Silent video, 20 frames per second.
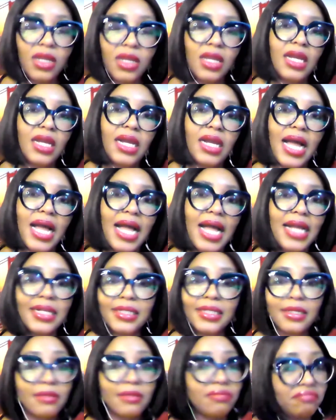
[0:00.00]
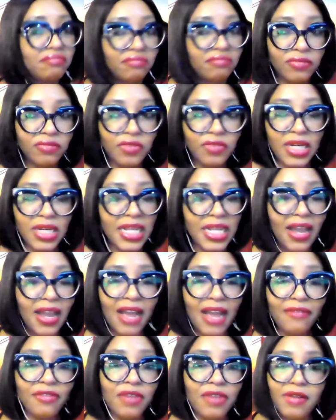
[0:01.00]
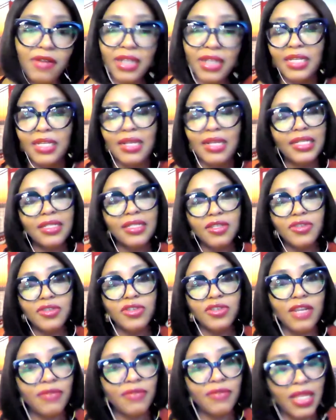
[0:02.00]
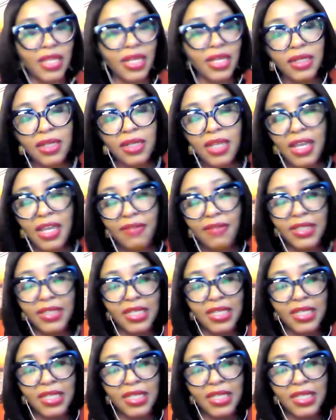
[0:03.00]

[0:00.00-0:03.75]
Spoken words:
and really I haven't regretted that decision ever since